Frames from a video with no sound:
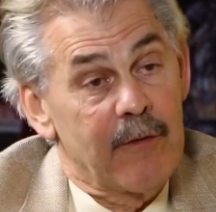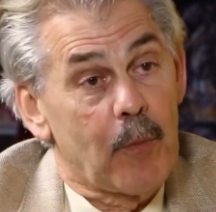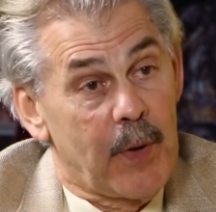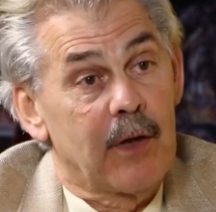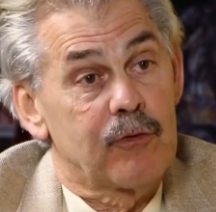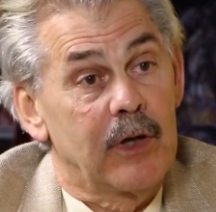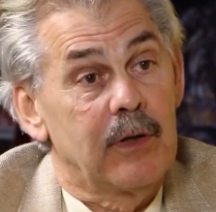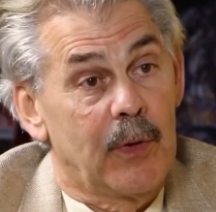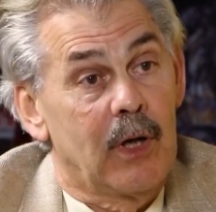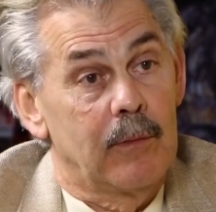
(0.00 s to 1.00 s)
have a powertrain
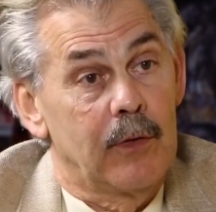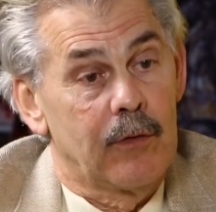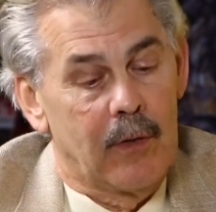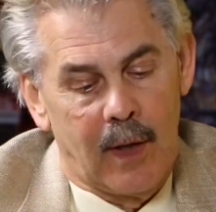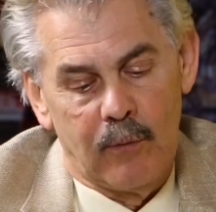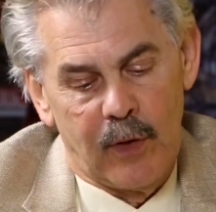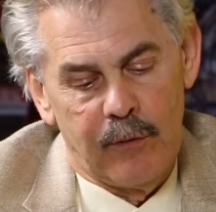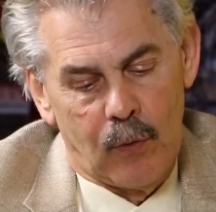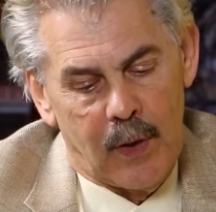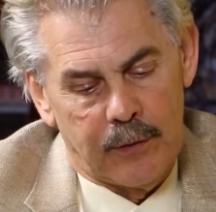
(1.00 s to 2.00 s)
department, and
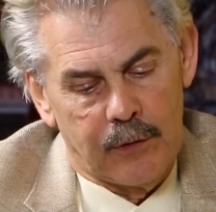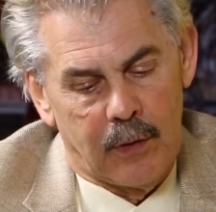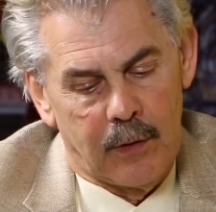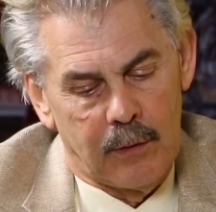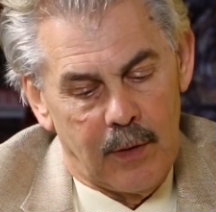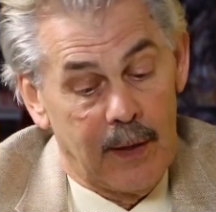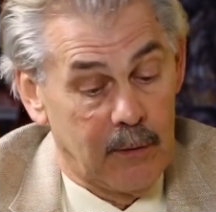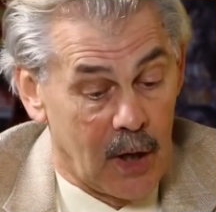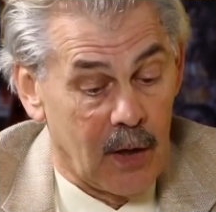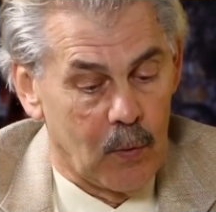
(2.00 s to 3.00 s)
we've worked on
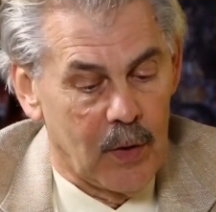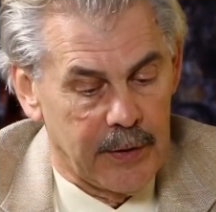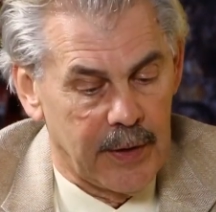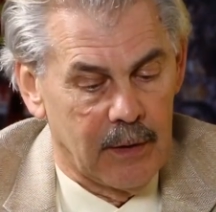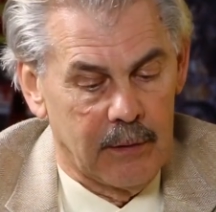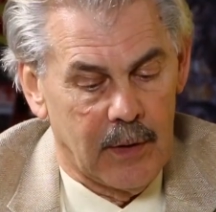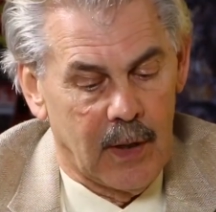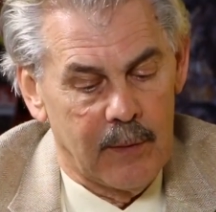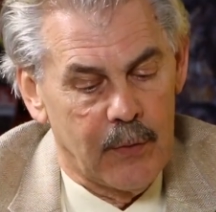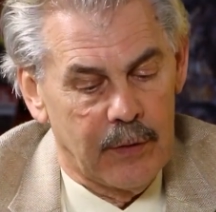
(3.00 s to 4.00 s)
and are working on
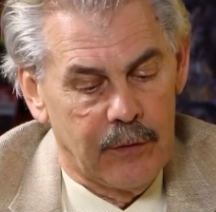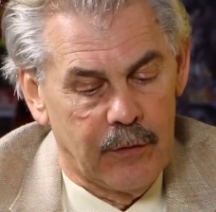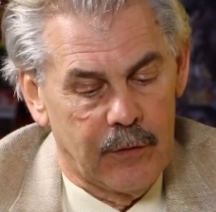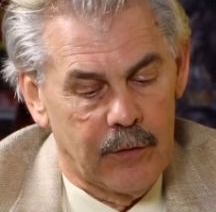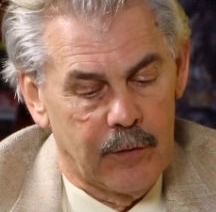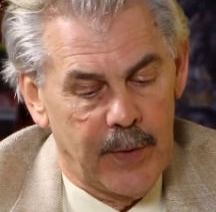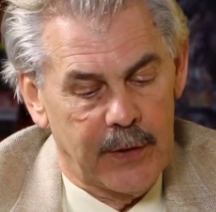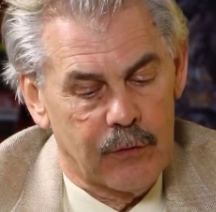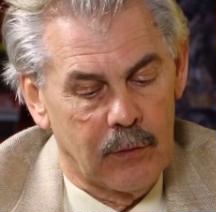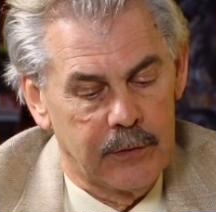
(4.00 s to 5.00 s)
hybrids,
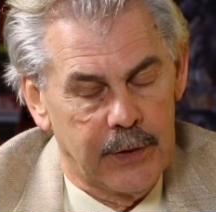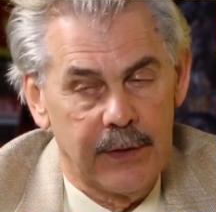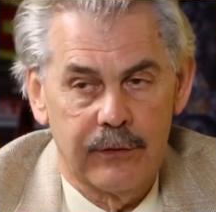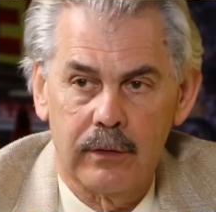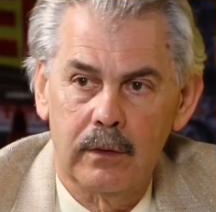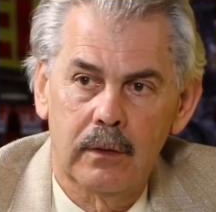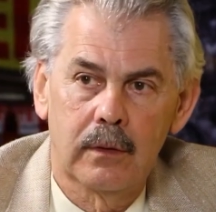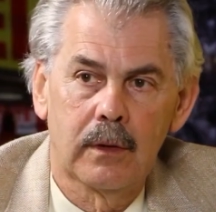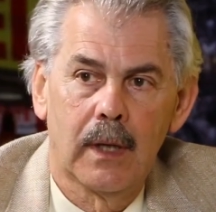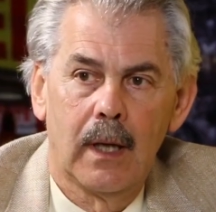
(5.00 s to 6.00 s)
petrol,
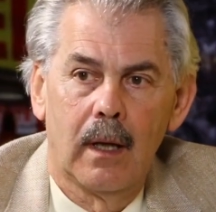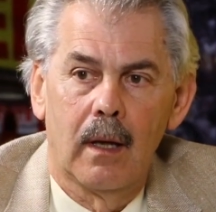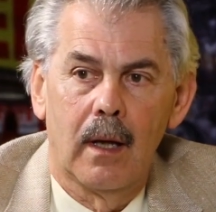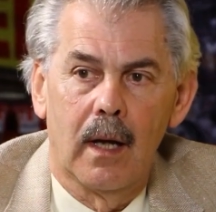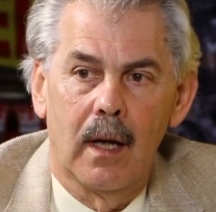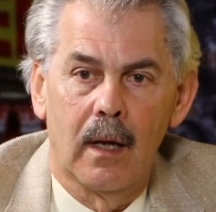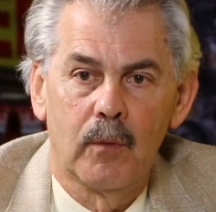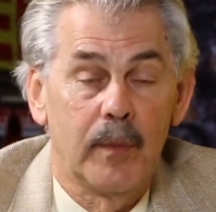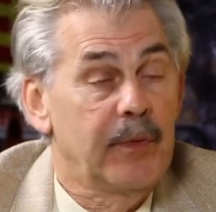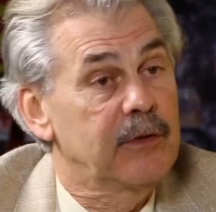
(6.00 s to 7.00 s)
diesel.
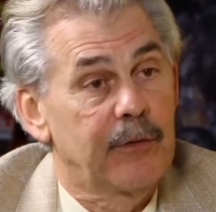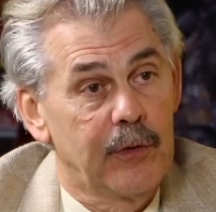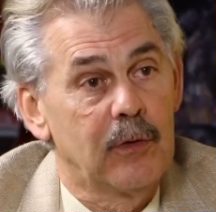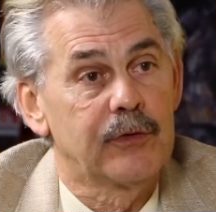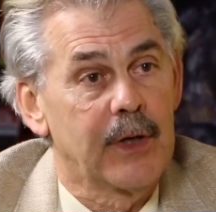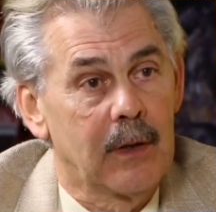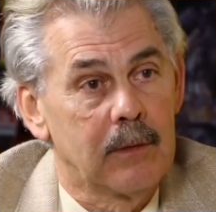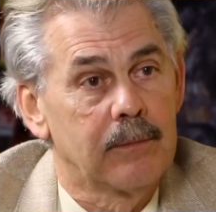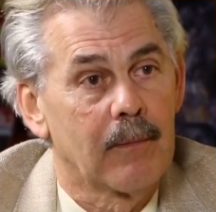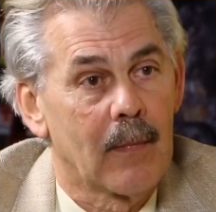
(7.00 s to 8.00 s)
We built a fuel cell,
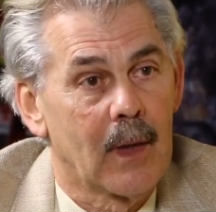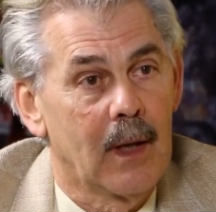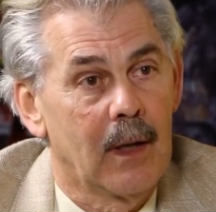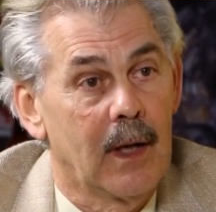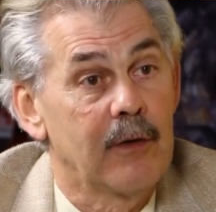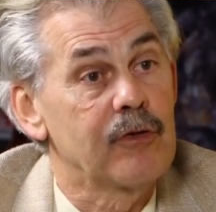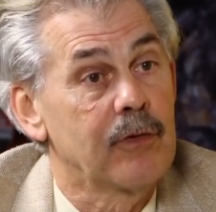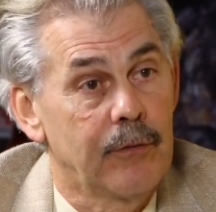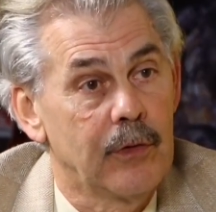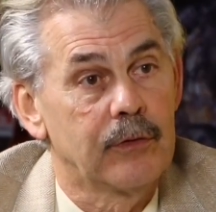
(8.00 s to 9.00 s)
a
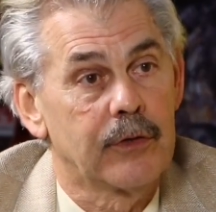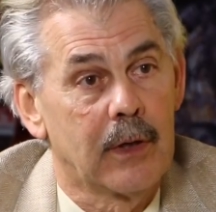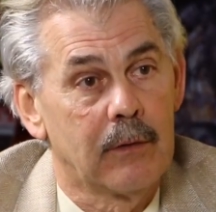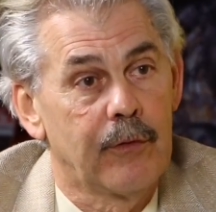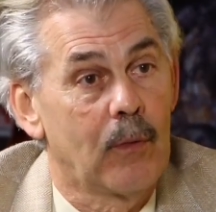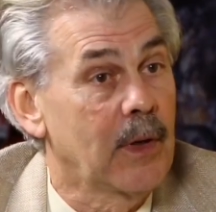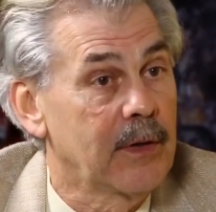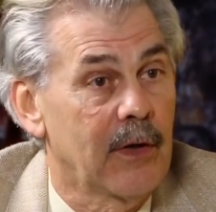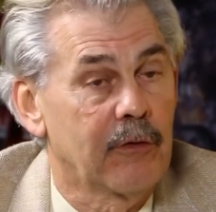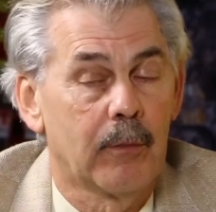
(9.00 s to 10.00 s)
hydrogen fuel cell for one
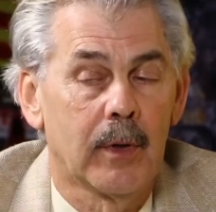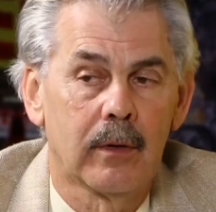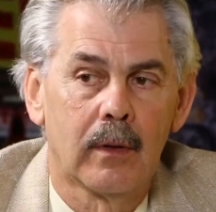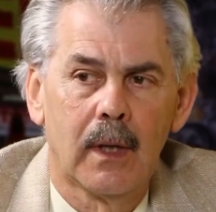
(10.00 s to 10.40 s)
customer.